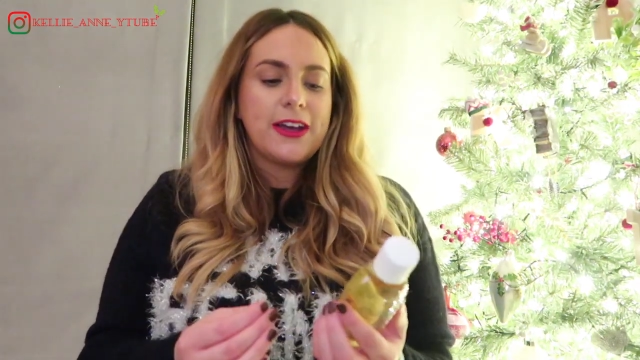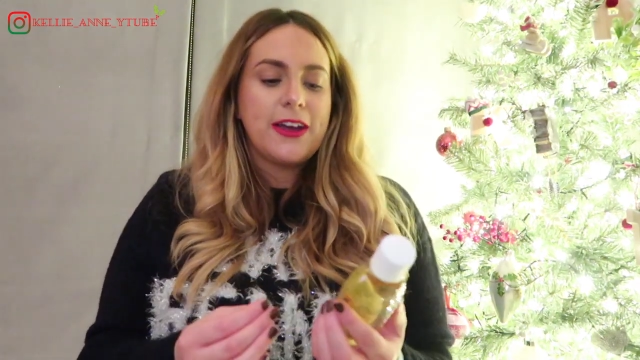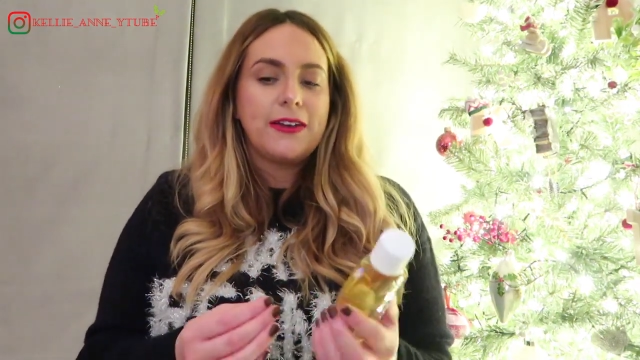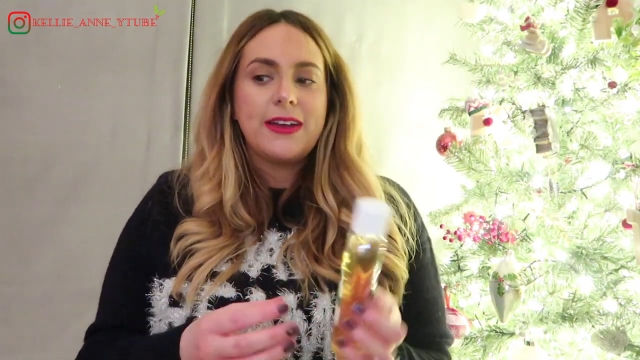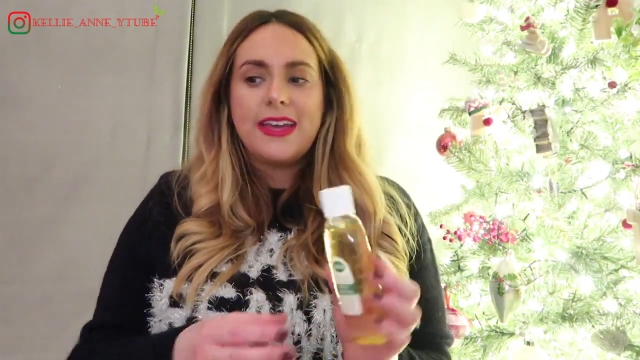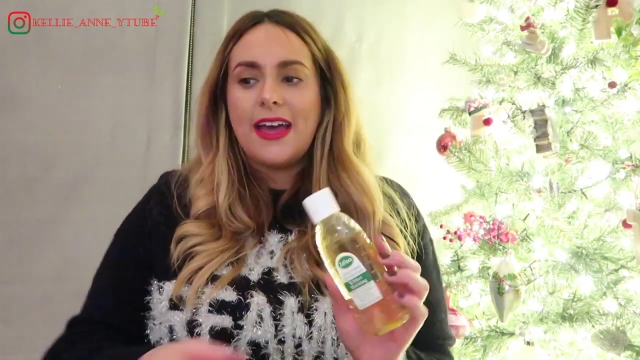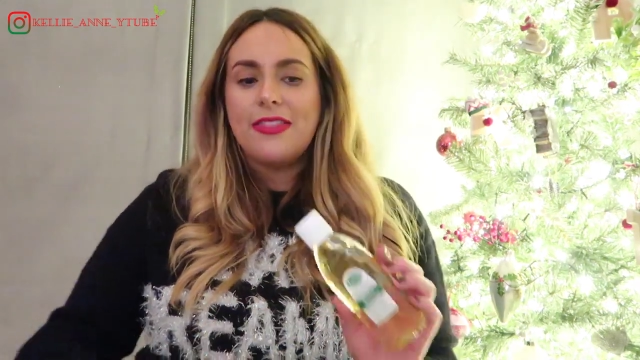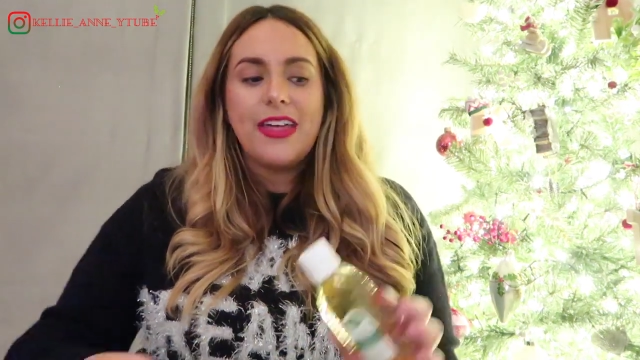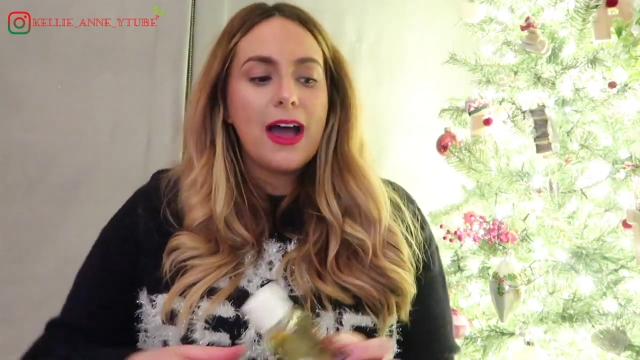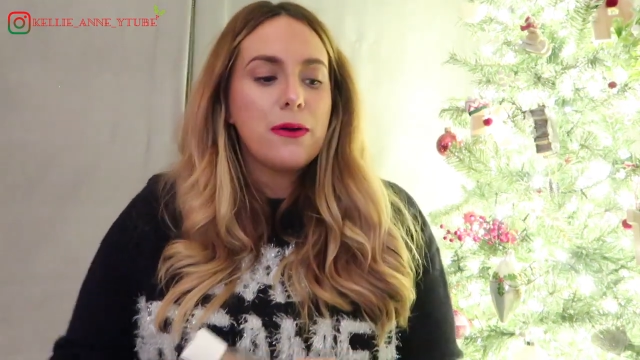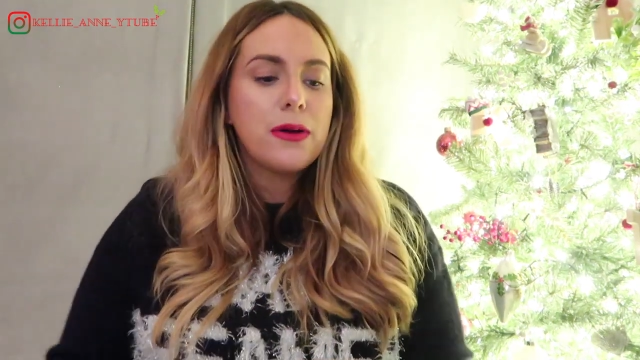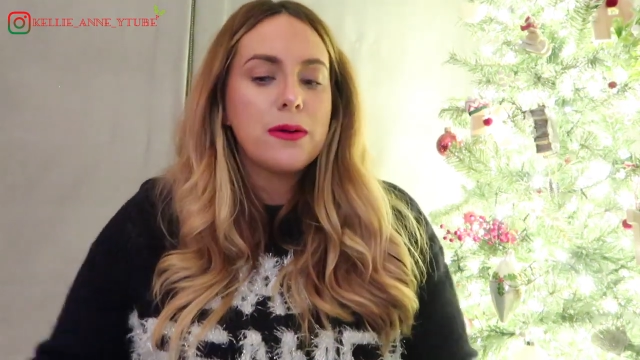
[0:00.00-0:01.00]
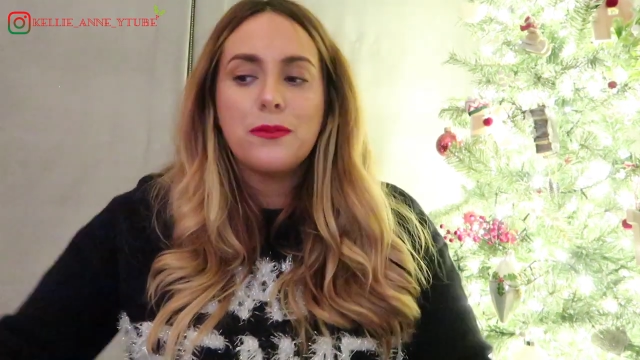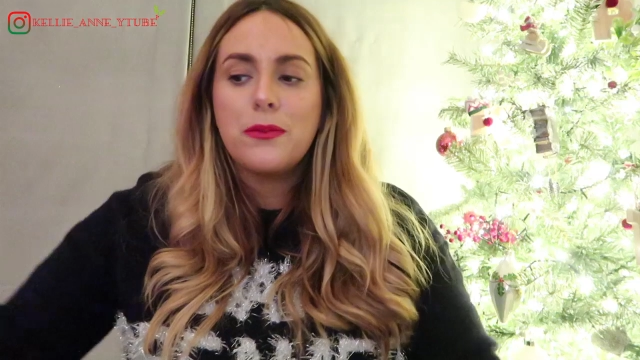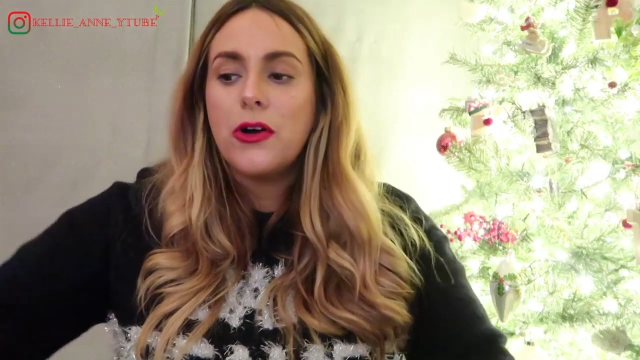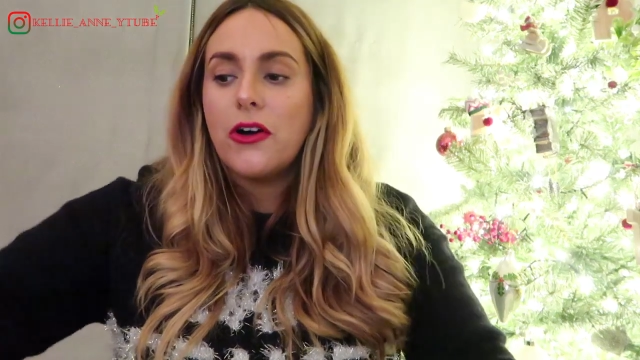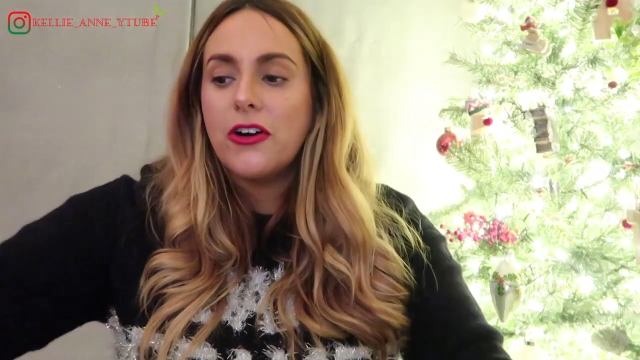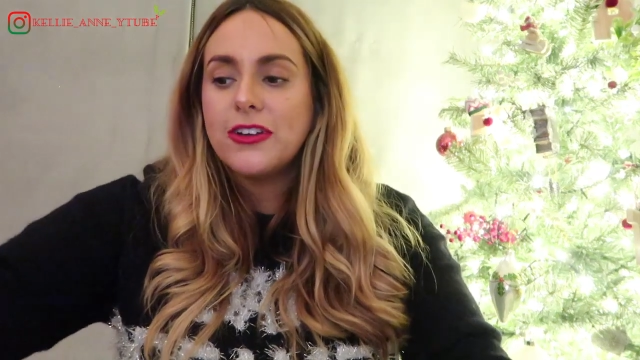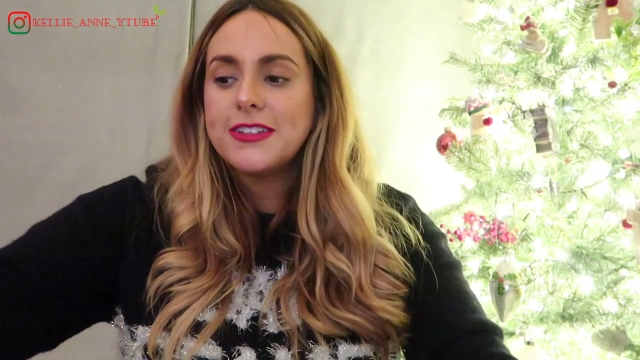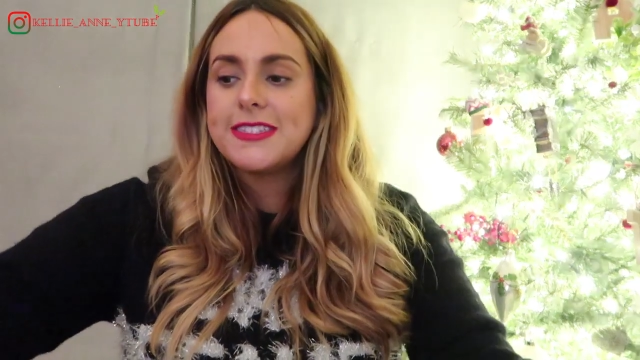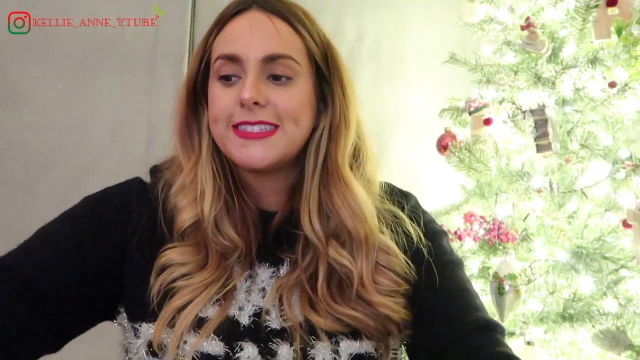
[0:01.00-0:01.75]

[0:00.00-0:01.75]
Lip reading: So yeah, that one was,